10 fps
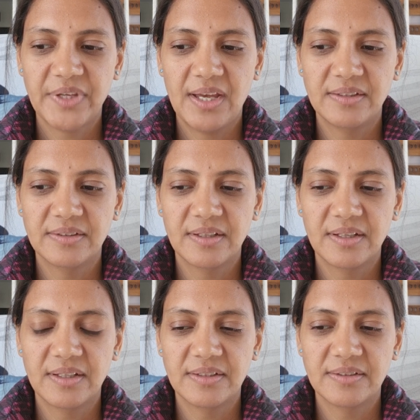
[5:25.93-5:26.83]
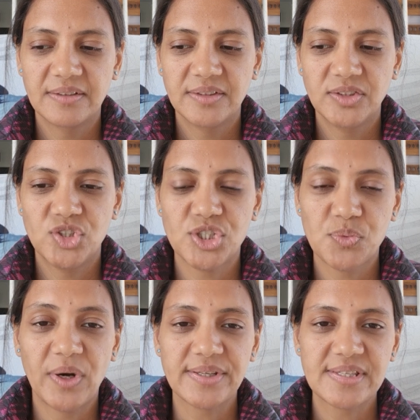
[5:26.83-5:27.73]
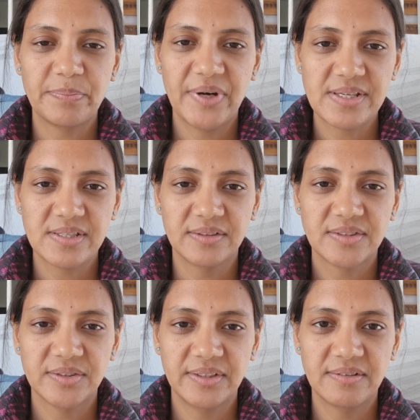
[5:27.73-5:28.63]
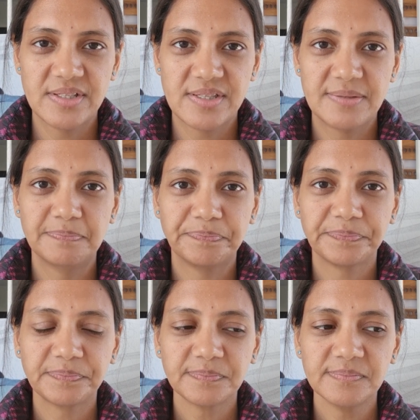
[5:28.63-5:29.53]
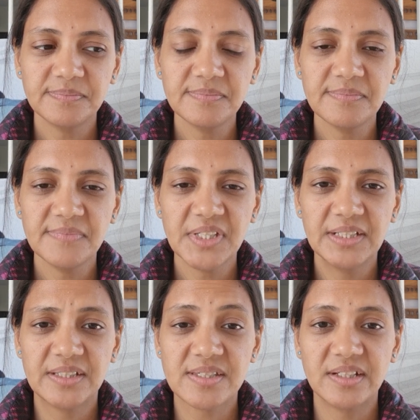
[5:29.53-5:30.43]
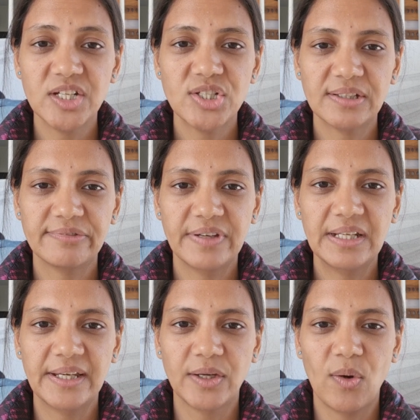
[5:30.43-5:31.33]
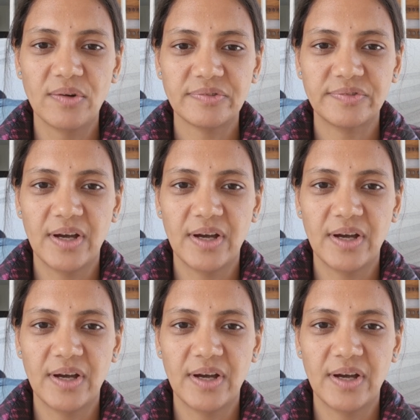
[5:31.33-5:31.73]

and you just want to suppress it. So there is this initial feeling of